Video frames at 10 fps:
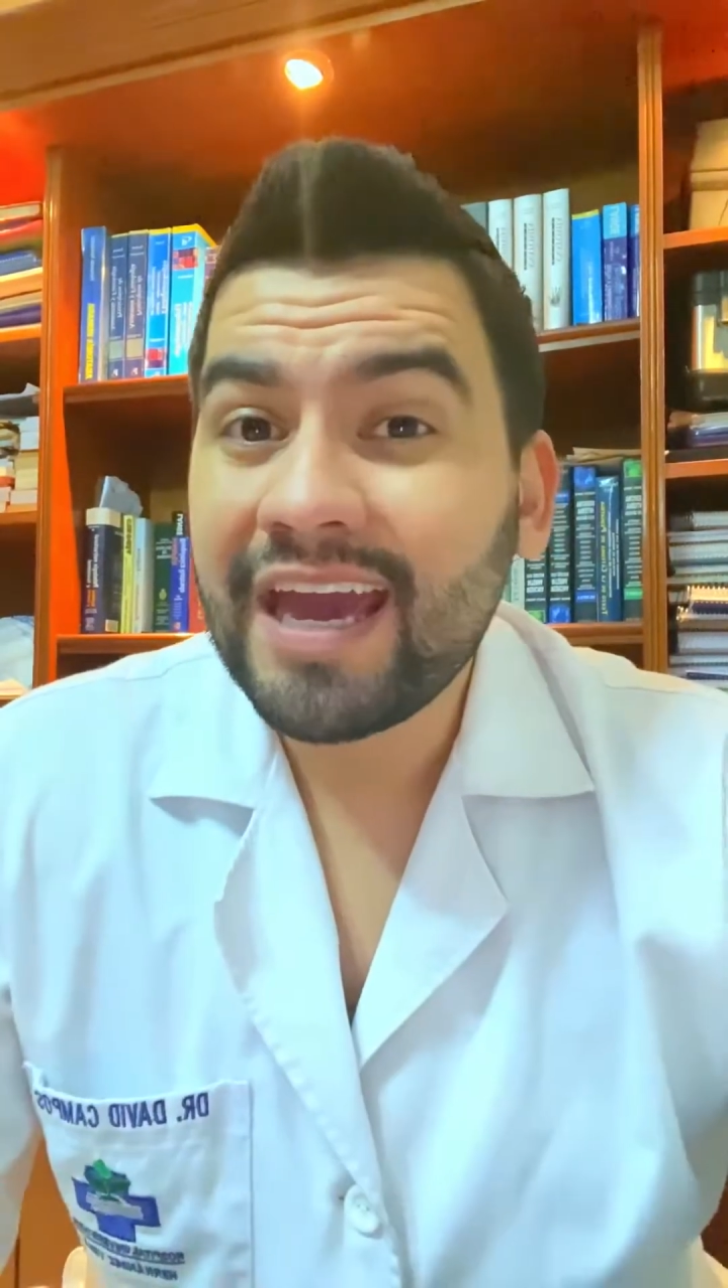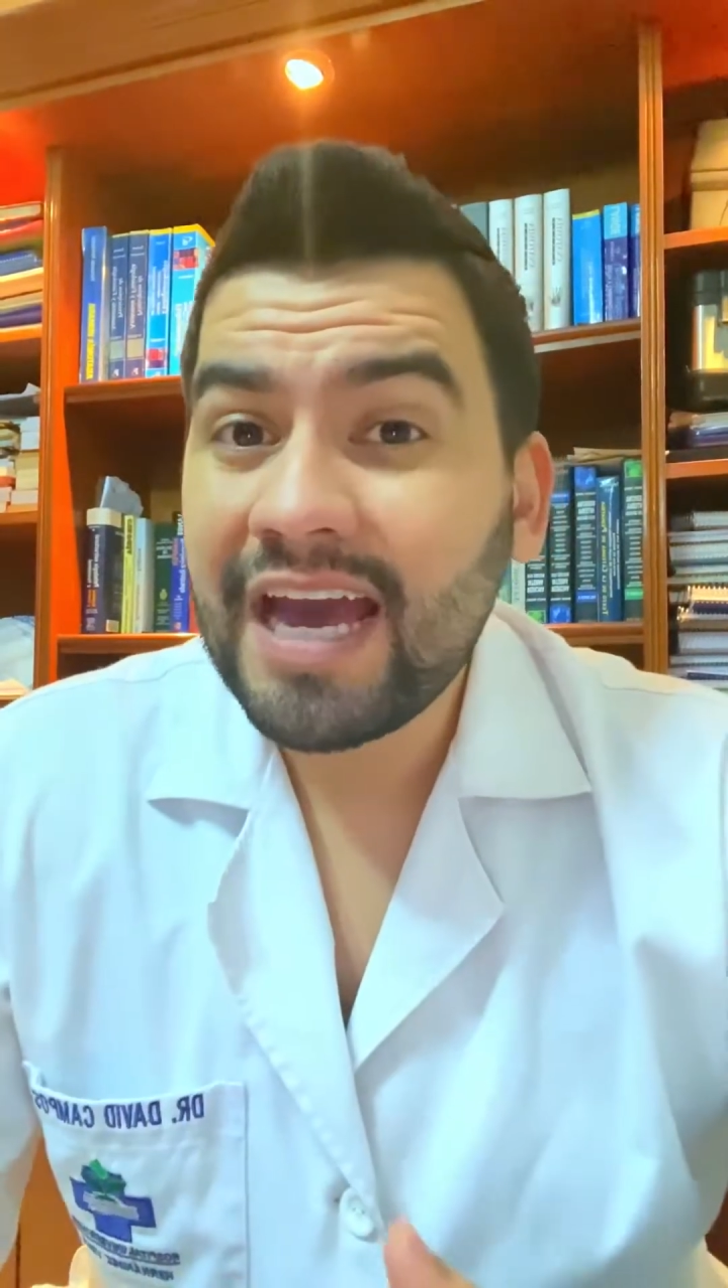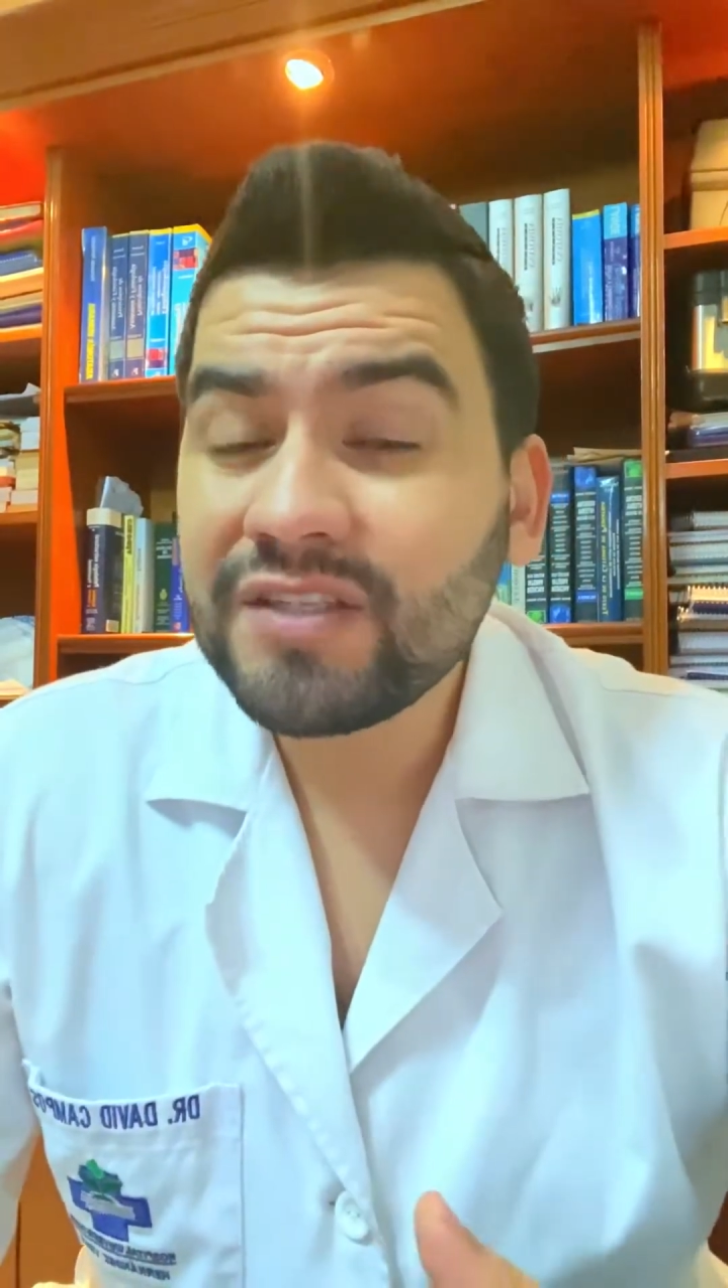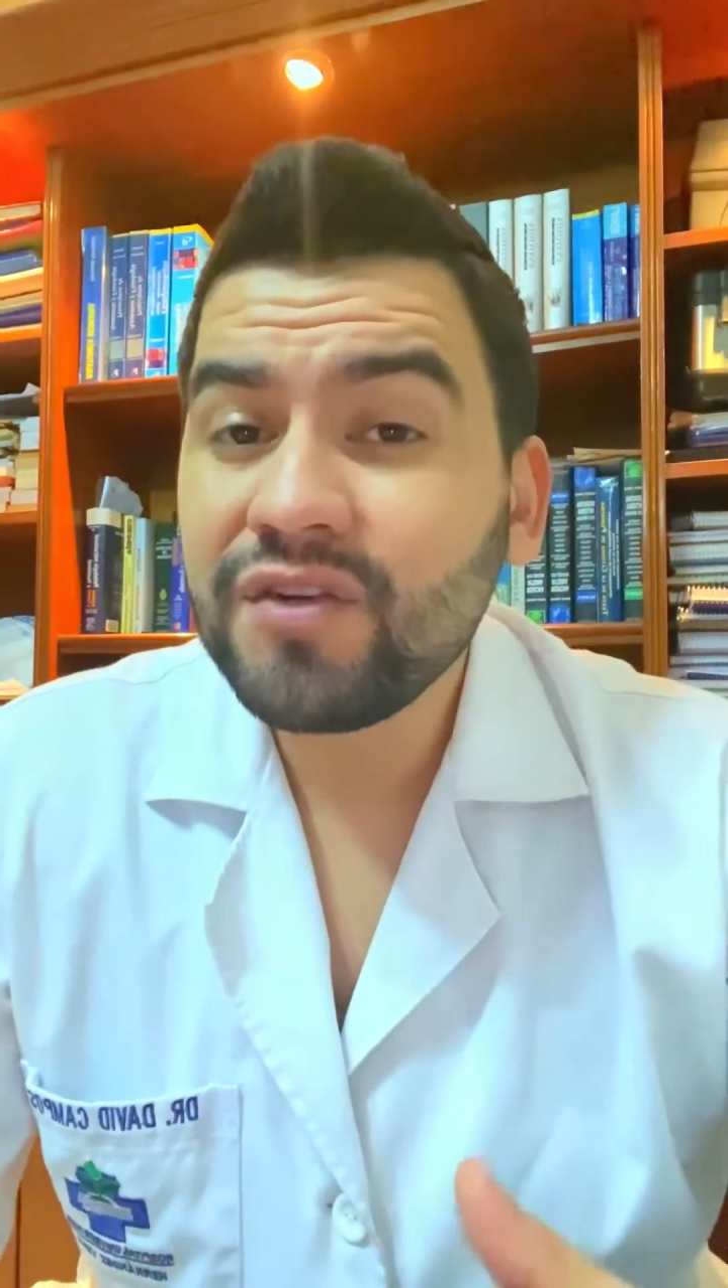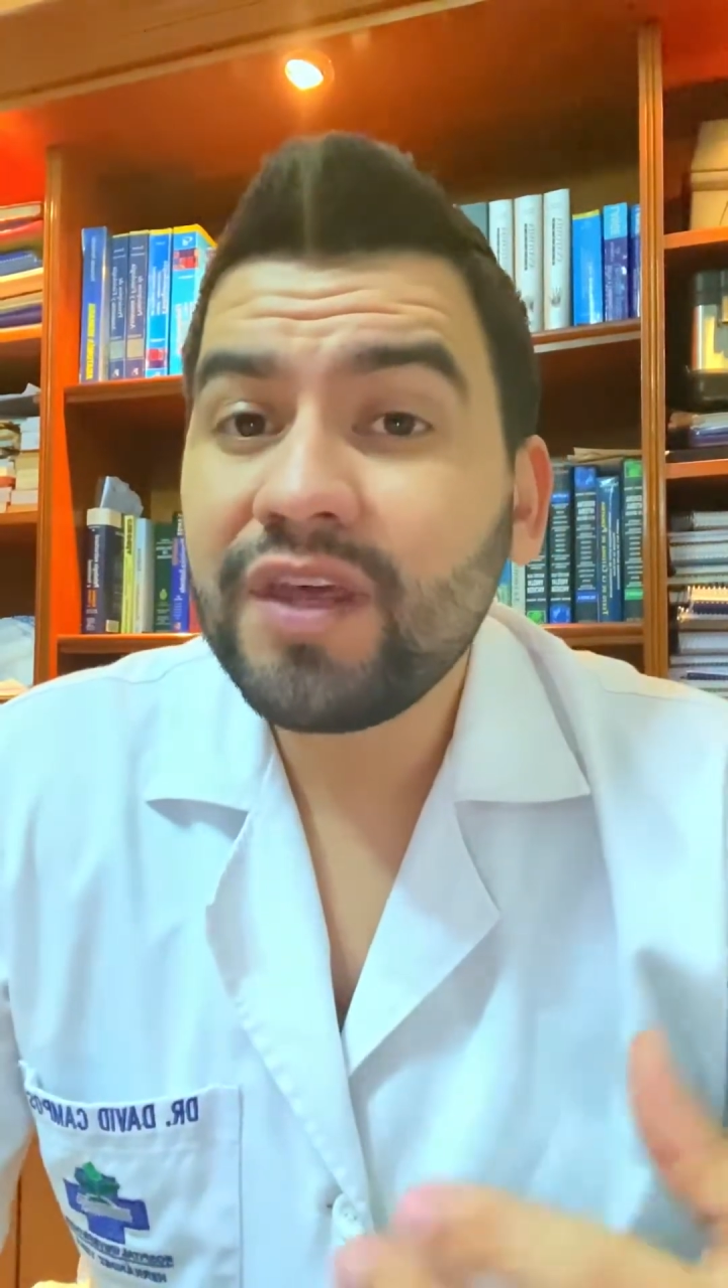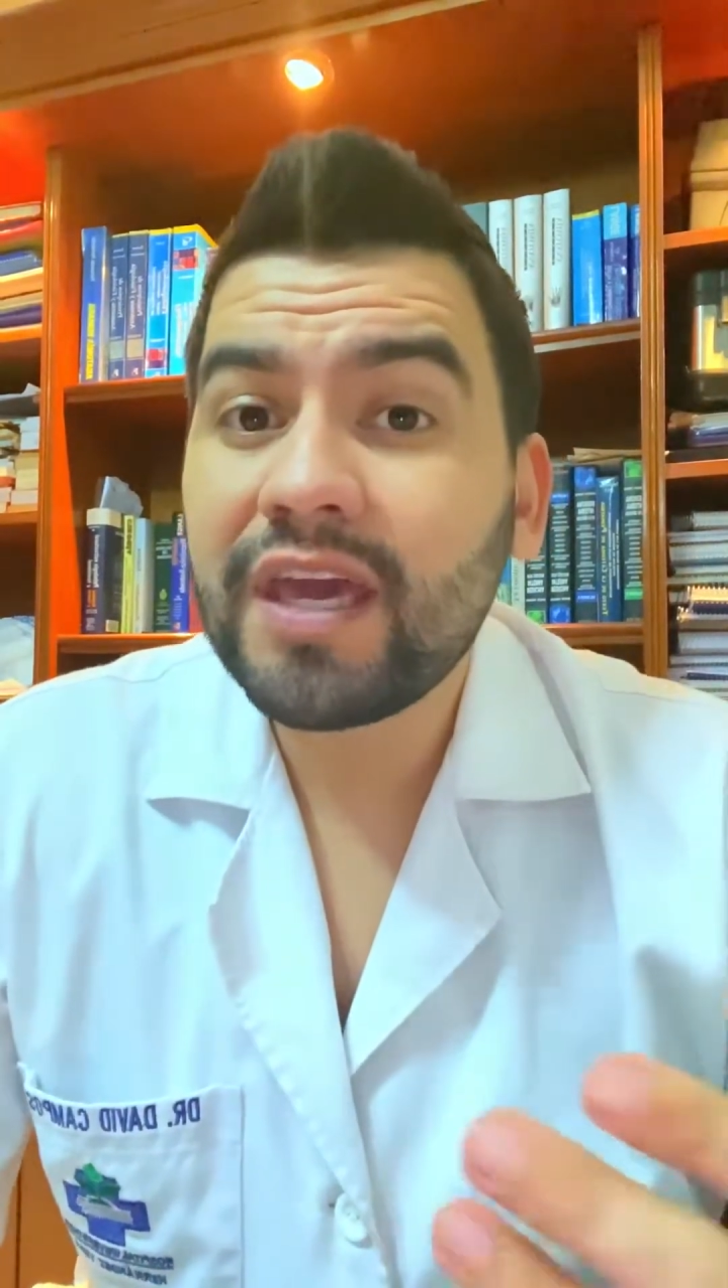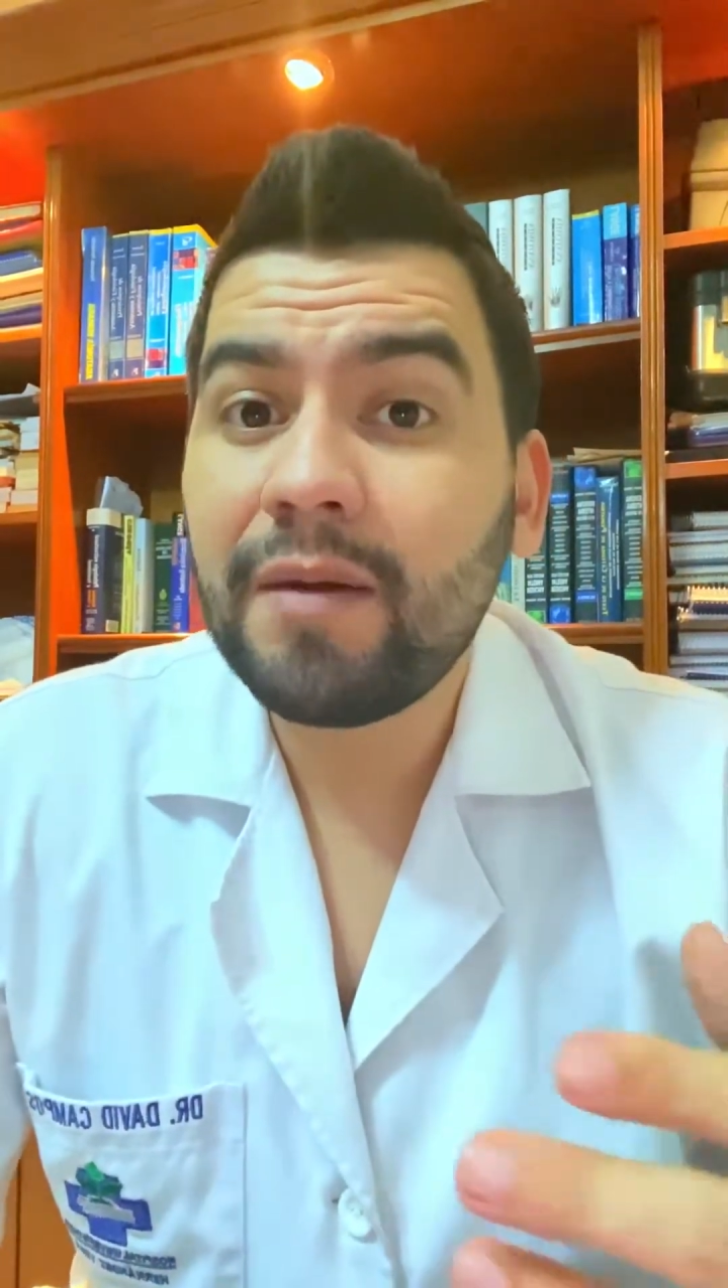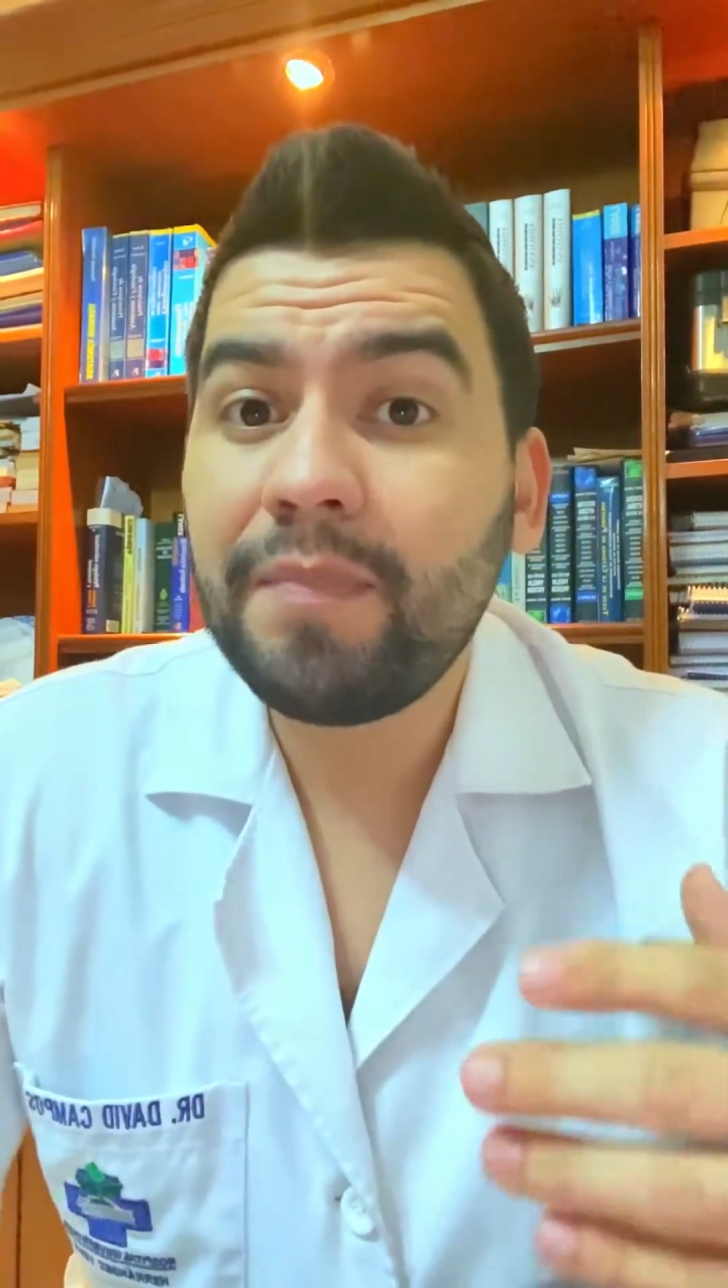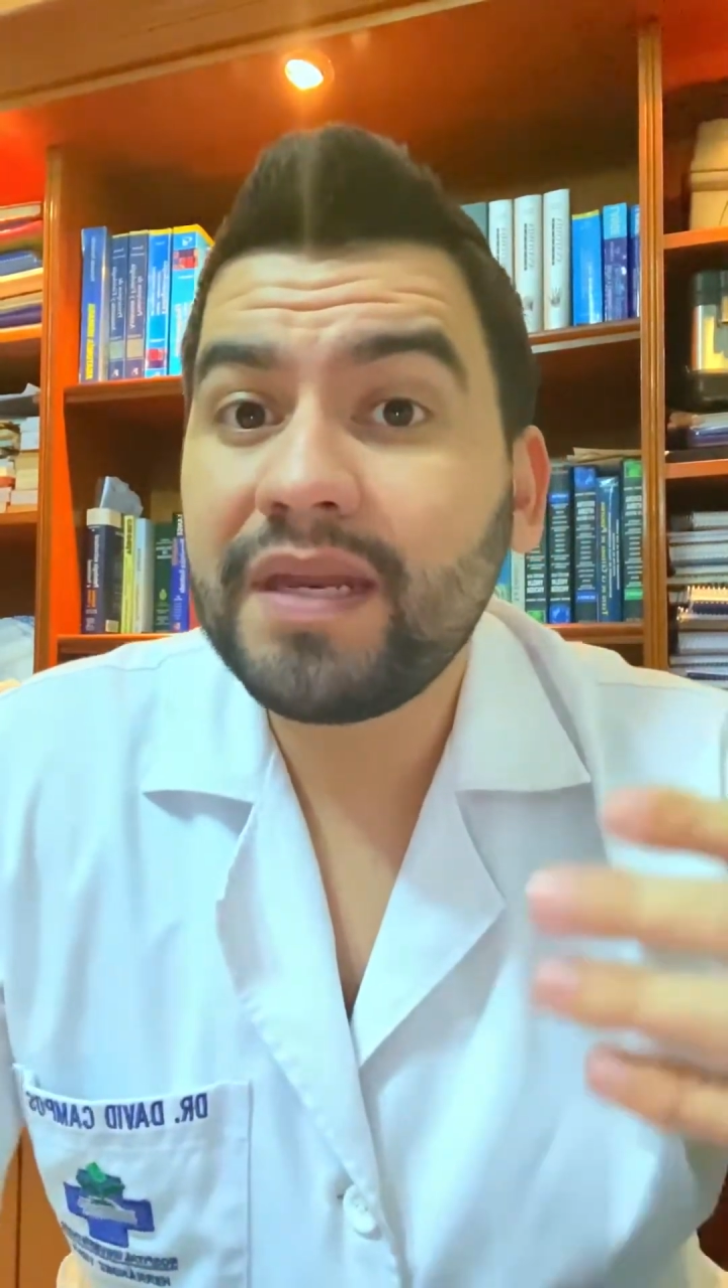If this red